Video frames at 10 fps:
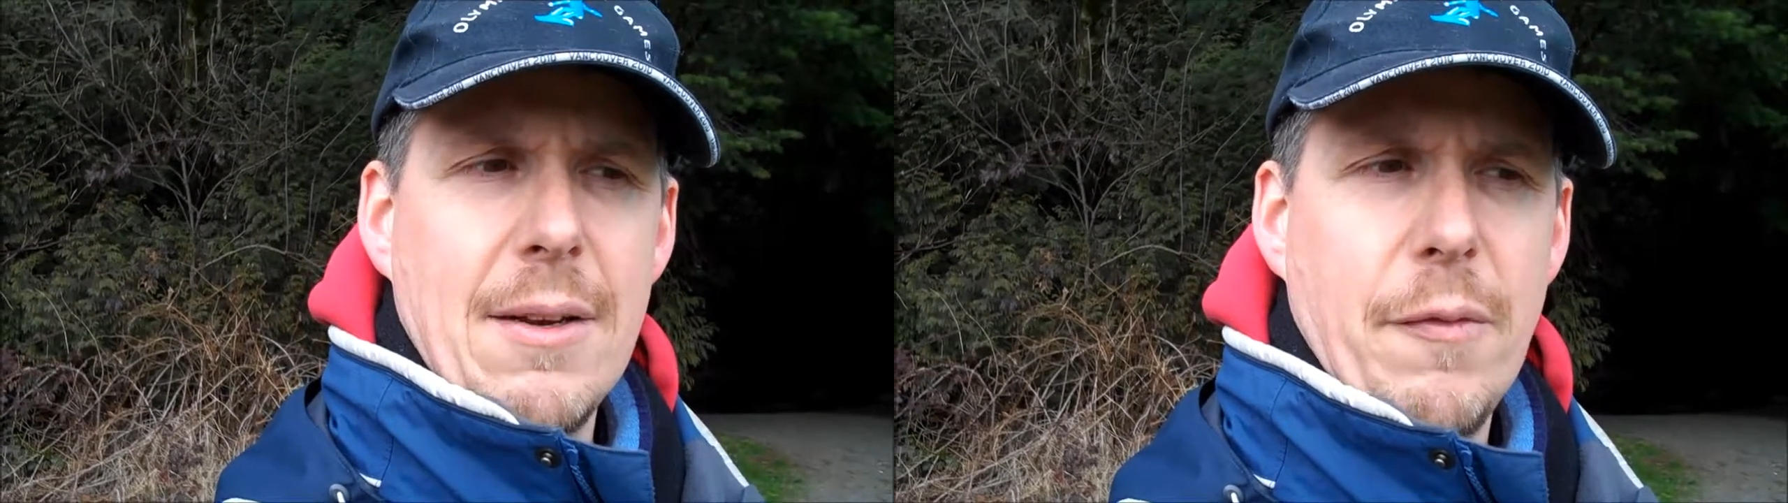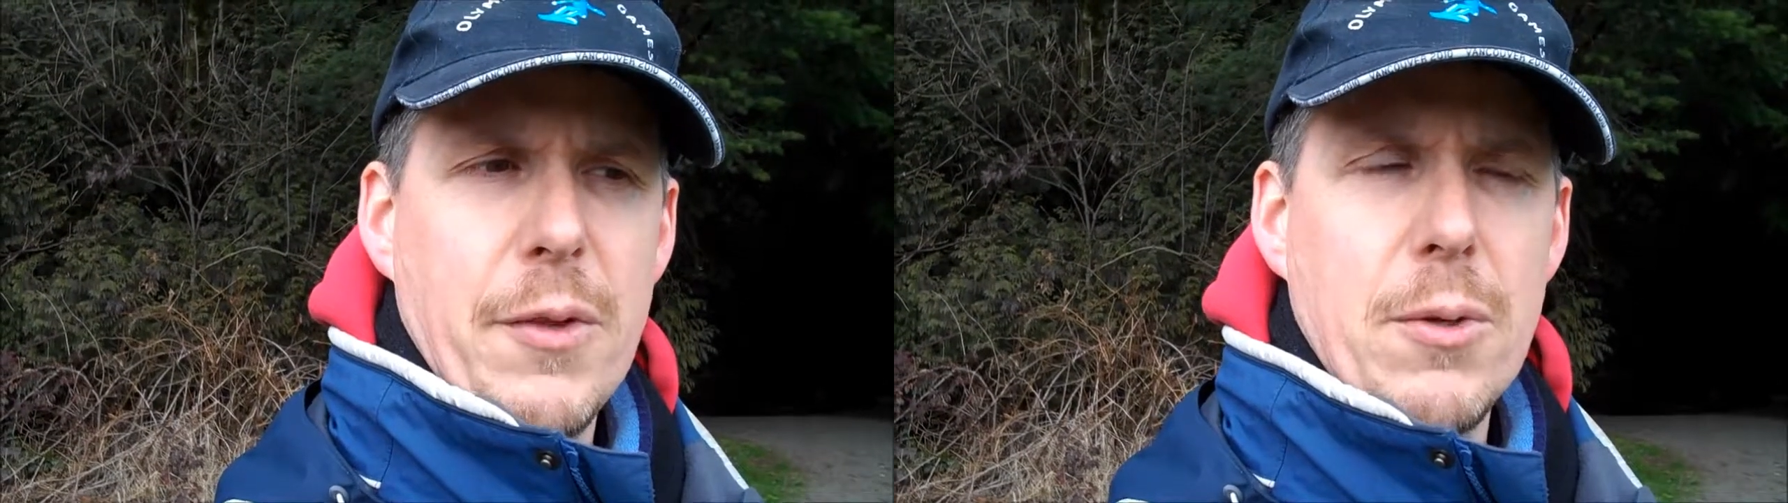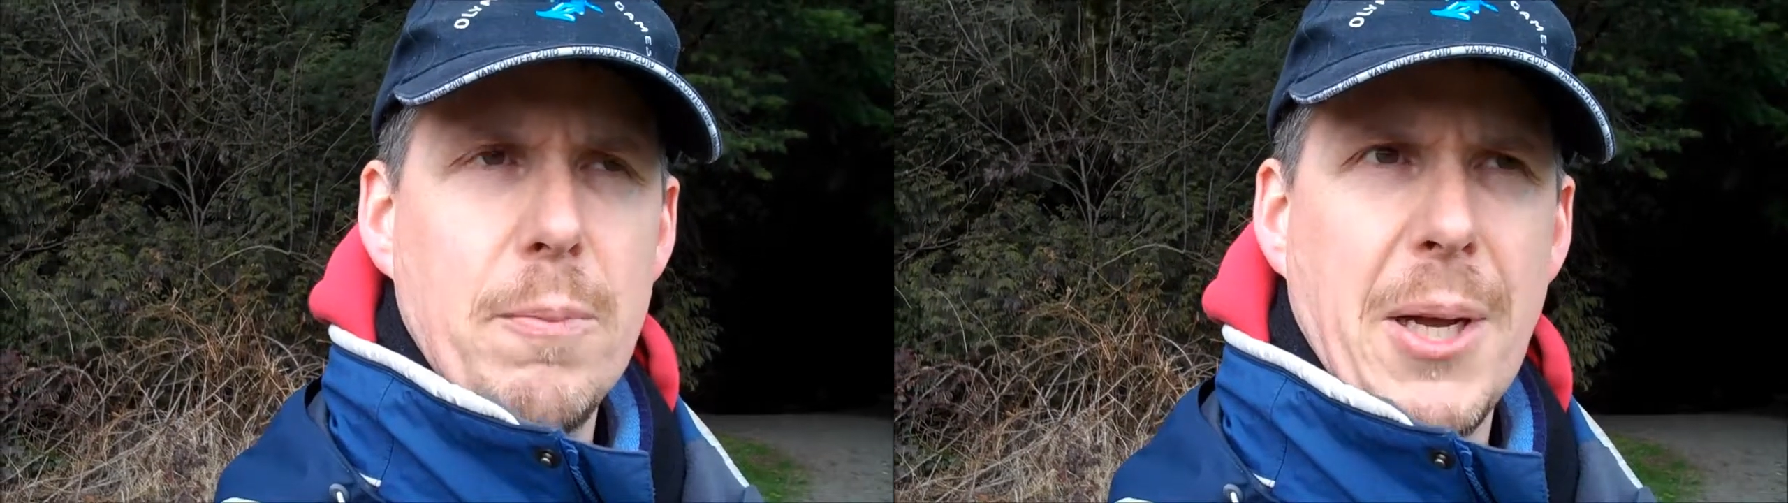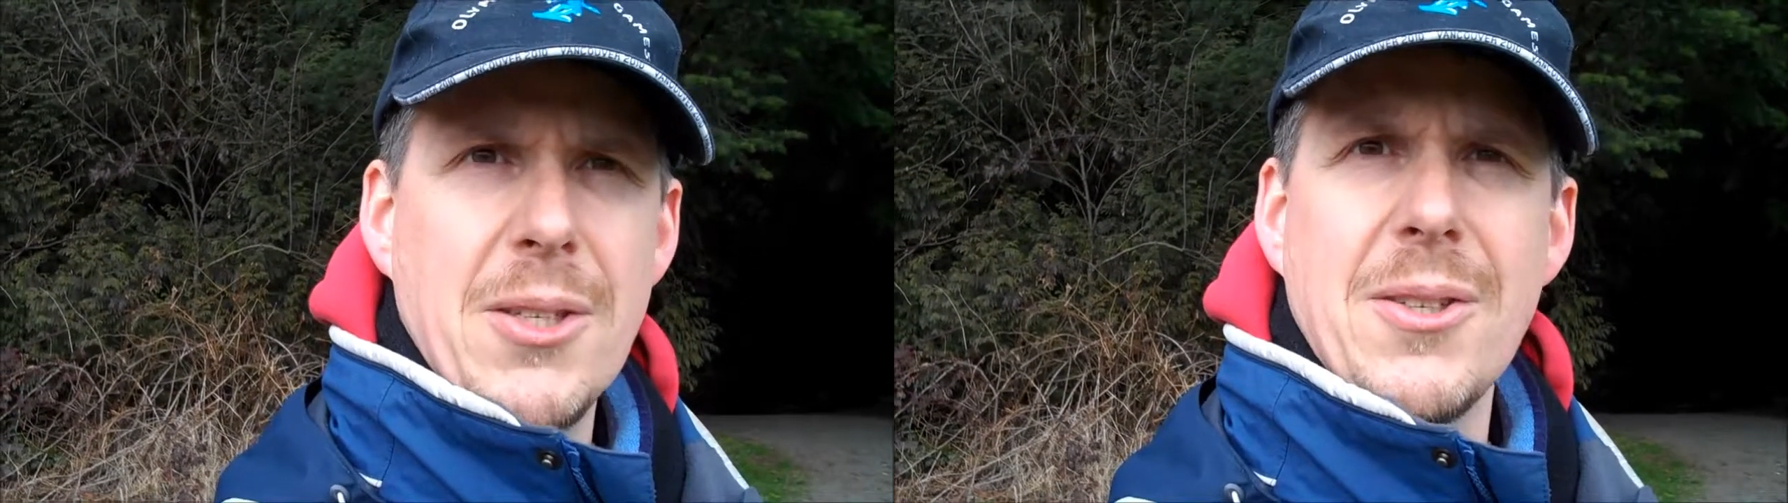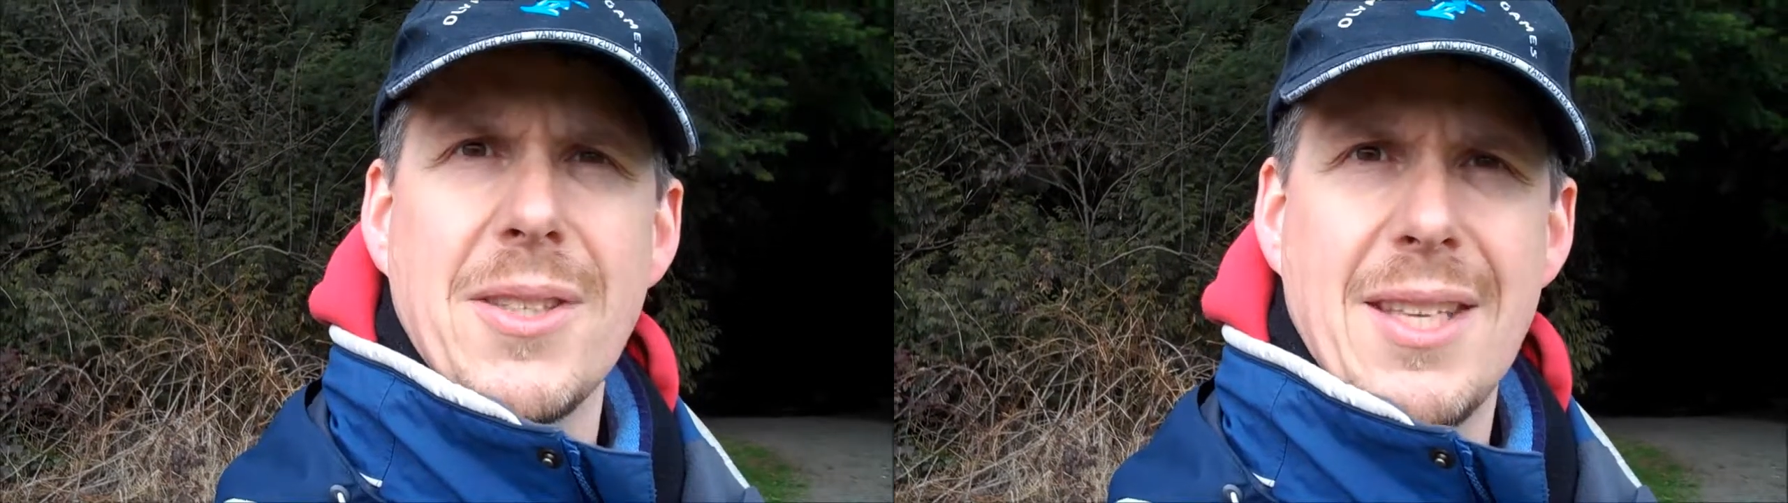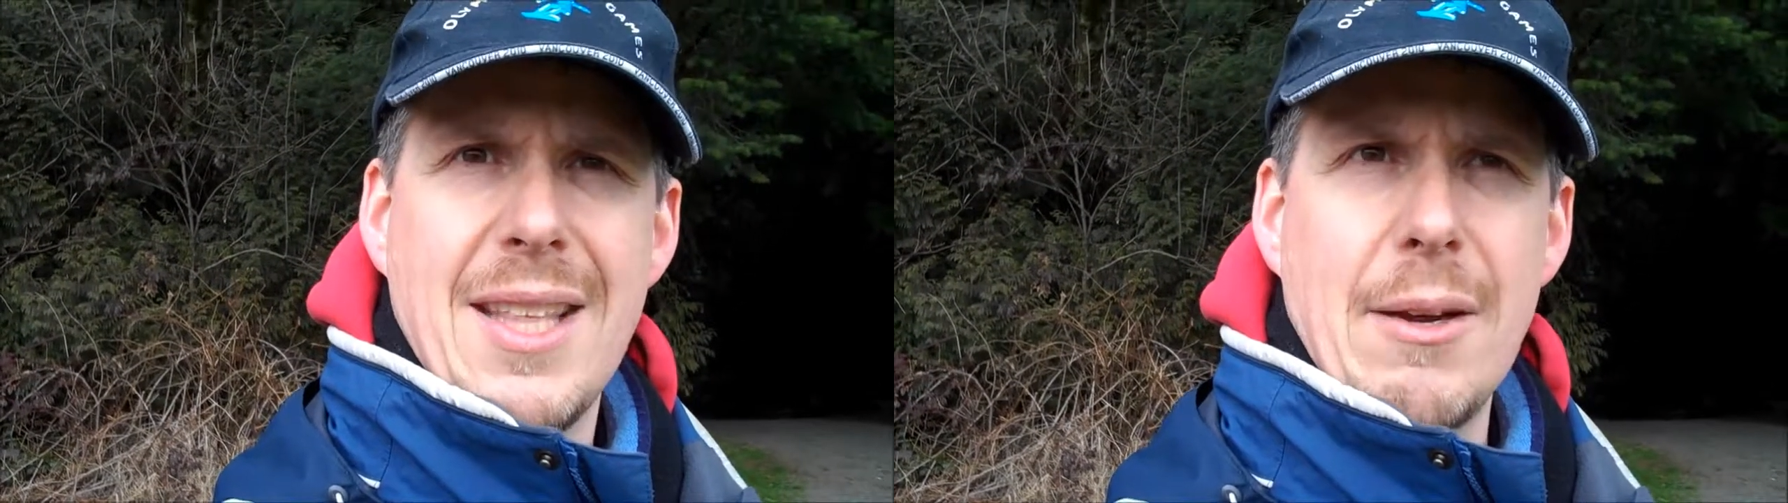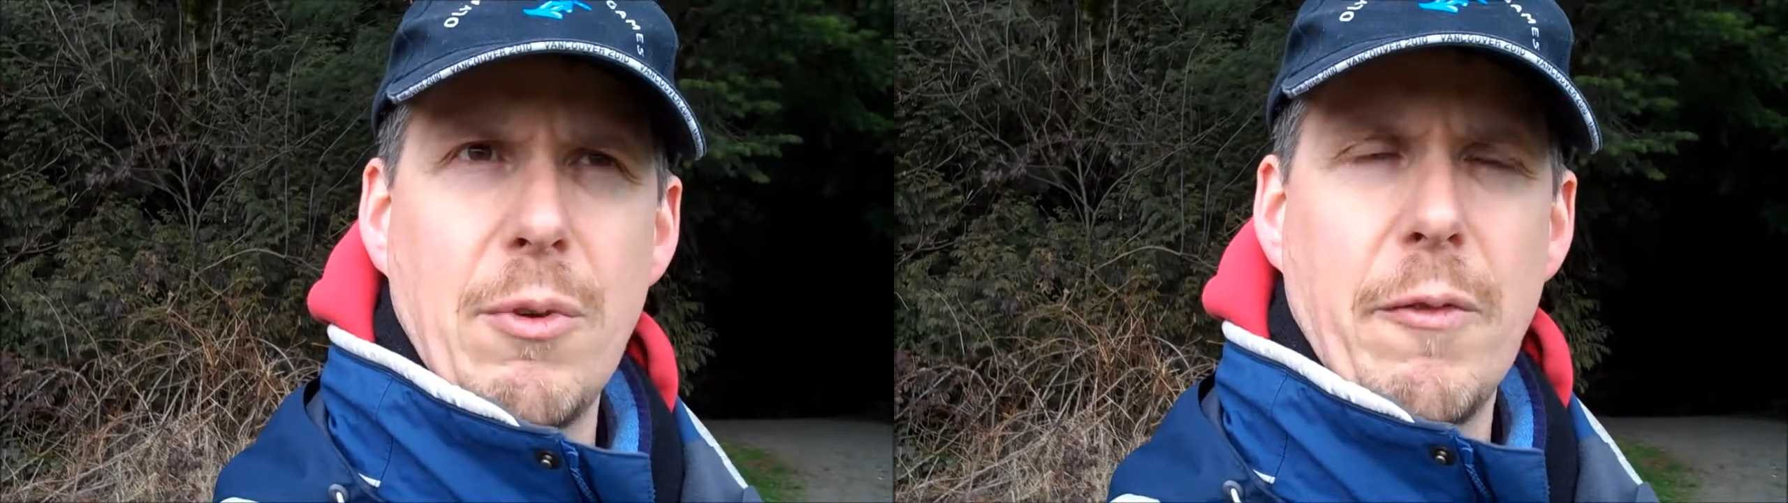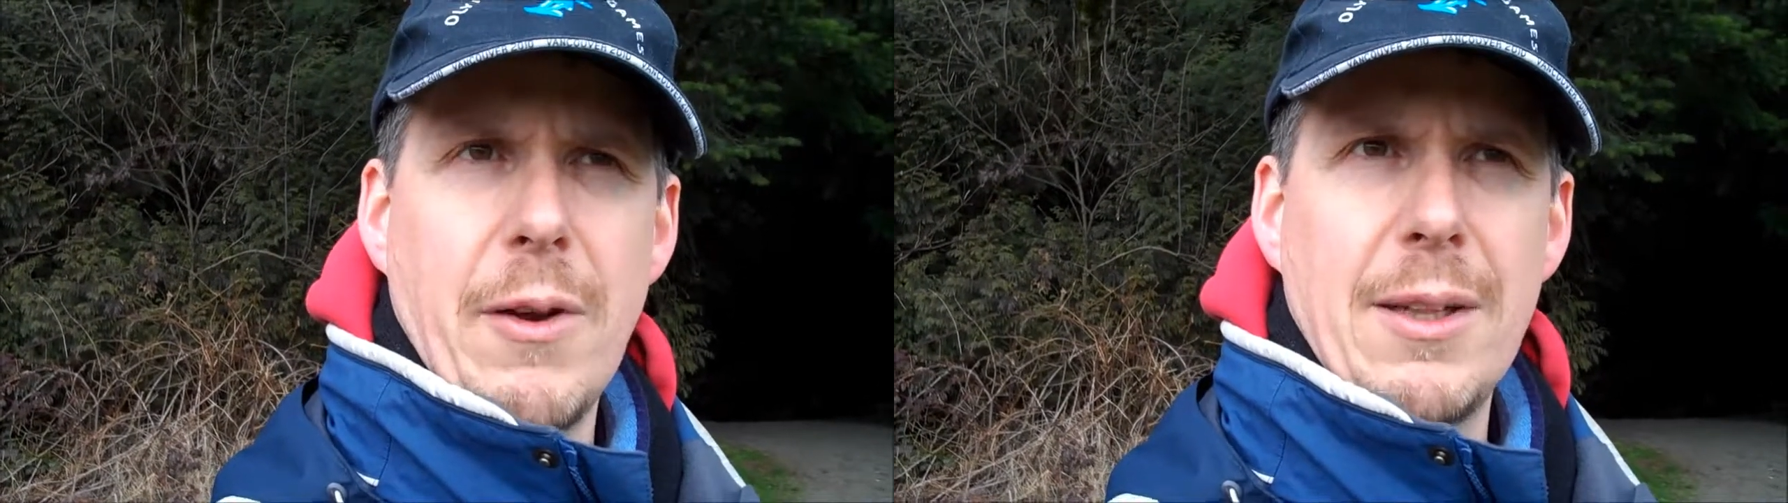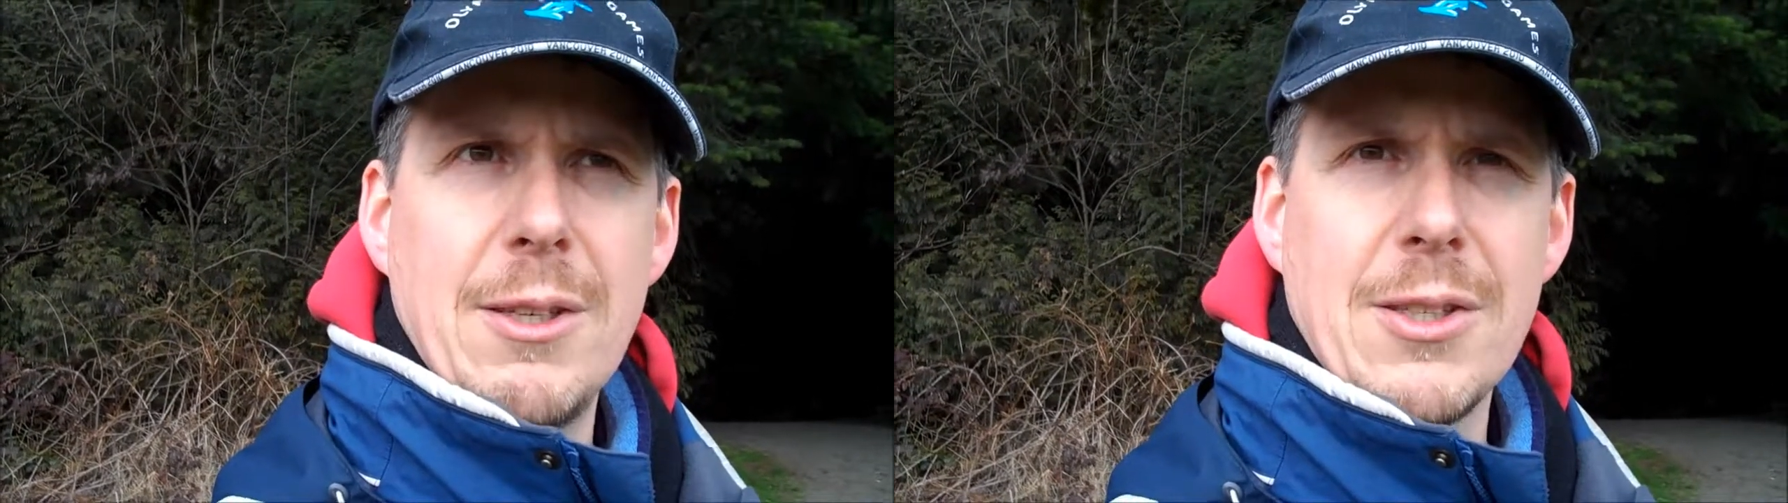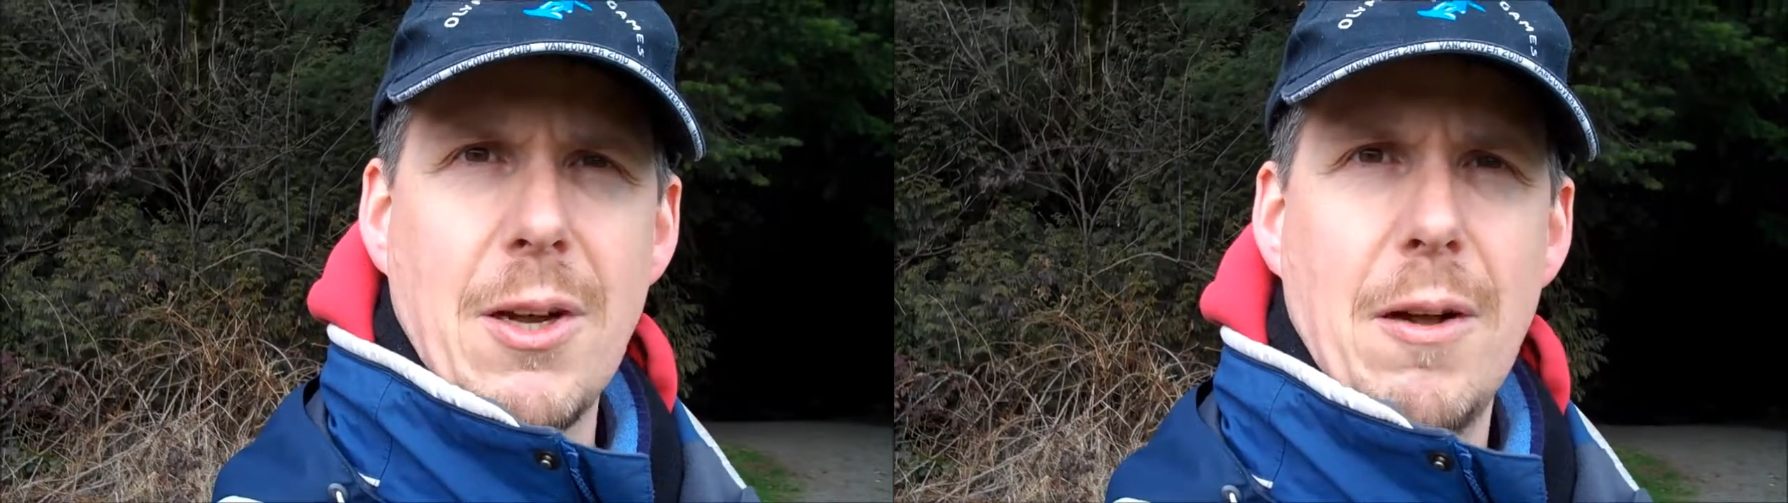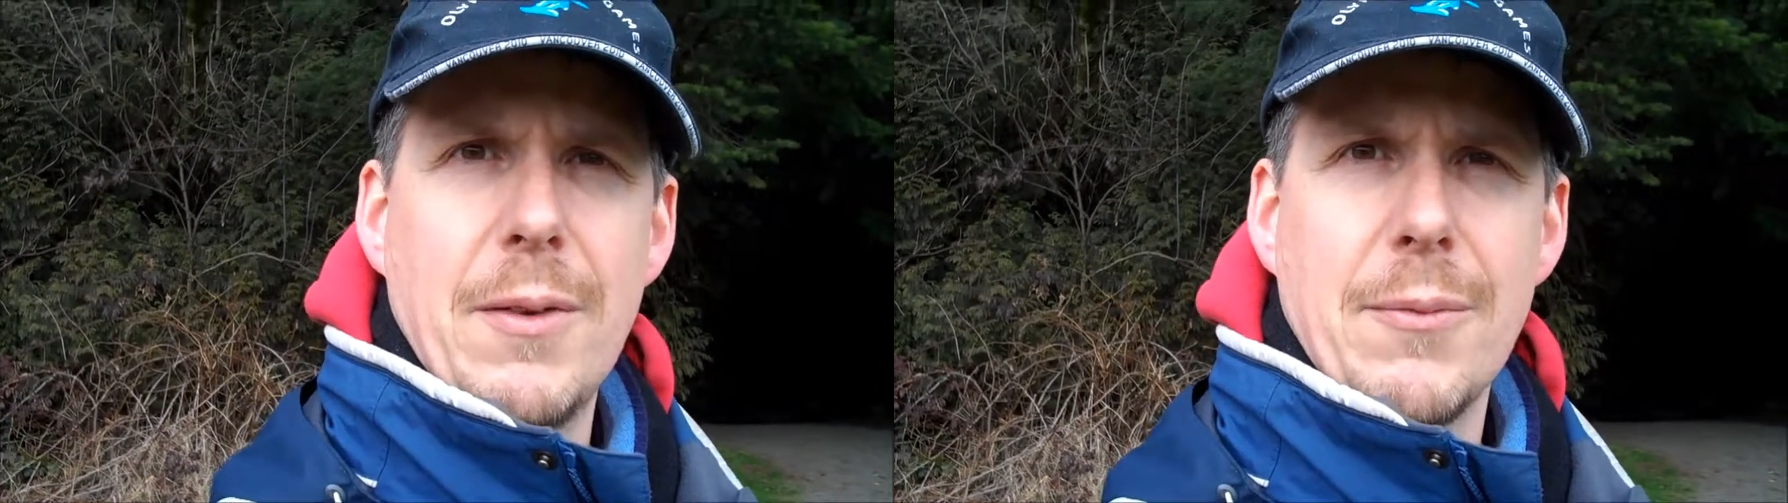few puzzles that we finally solved,